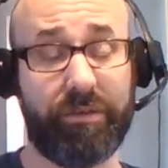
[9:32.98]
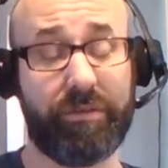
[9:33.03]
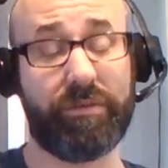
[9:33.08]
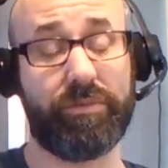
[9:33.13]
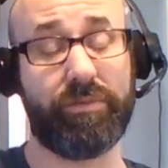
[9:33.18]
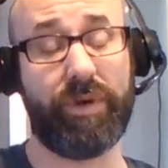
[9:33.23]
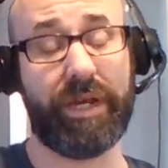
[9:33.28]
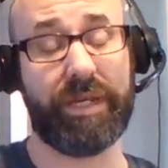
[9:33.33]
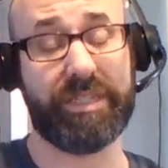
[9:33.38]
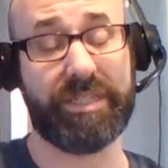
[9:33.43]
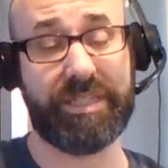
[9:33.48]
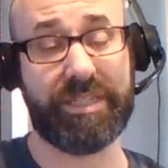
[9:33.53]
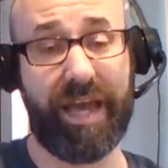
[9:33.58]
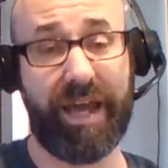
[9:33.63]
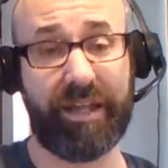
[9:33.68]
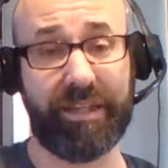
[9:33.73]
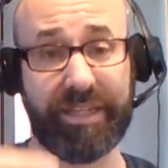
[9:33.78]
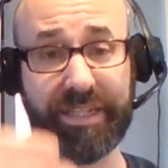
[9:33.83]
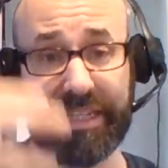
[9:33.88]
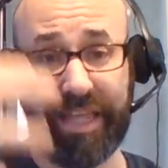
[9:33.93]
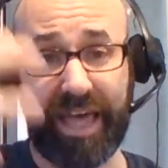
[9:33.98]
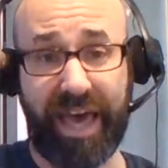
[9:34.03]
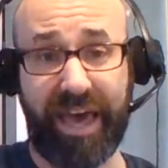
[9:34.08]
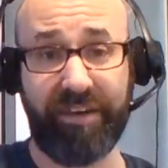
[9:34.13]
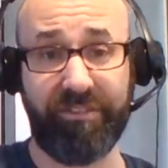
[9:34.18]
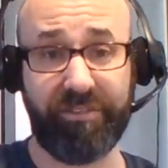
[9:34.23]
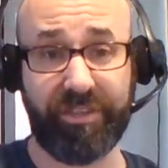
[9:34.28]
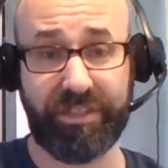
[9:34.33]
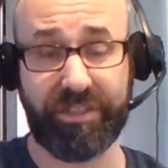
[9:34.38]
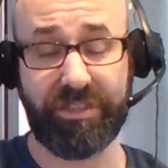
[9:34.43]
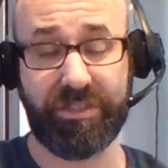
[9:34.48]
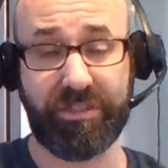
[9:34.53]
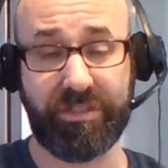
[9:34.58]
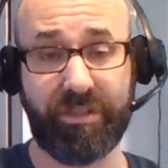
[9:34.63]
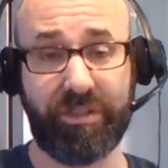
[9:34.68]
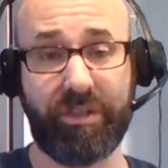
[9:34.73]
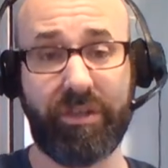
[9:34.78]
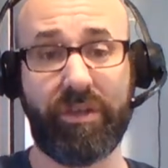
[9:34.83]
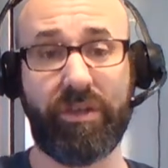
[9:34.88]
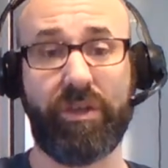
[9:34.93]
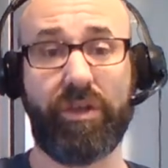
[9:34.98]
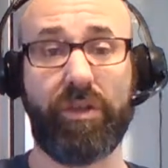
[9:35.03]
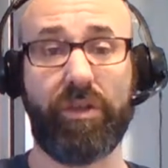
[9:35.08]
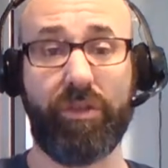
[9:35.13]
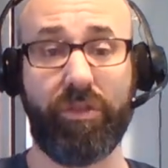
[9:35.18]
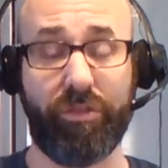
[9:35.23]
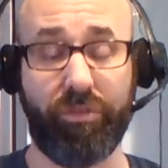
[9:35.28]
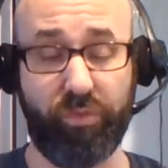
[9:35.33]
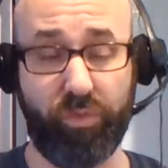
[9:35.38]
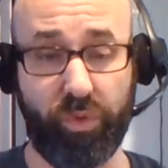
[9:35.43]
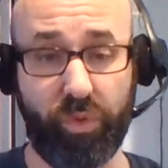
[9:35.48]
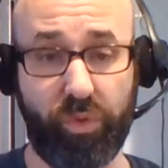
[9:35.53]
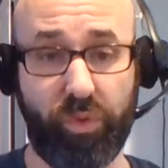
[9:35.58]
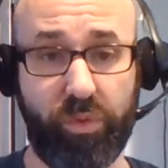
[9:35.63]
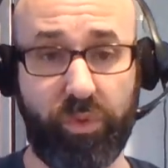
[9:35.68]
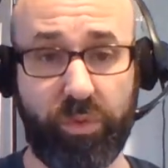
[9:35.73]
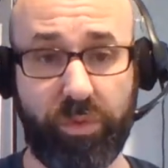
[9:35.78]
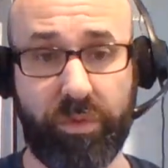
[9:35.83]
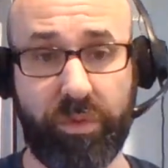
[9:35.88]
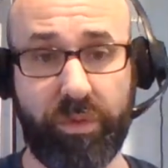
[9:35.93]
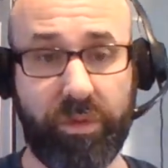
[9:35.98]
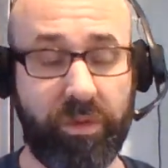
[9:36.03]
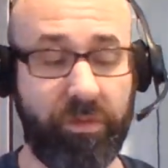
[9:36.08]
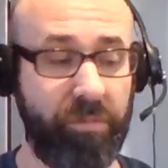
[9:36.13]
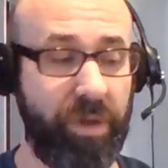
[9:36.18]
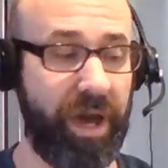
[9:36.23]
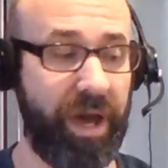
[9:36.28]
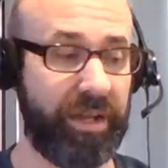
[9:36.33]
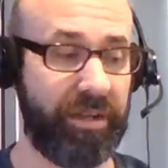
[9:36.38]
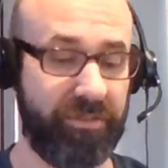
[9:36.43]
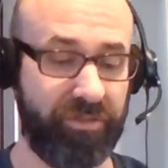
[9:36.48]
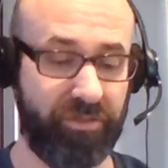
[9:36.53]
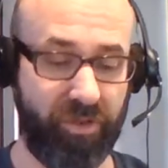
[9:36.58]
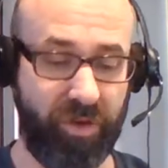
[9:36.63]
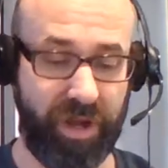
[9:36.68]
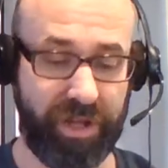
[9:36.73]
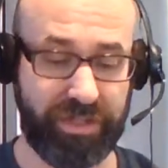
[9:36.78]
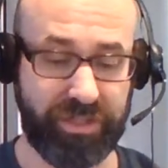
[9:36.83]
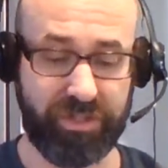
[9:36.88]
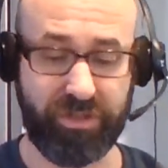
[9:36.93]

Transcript: reconciling the heavens through the body of Christ.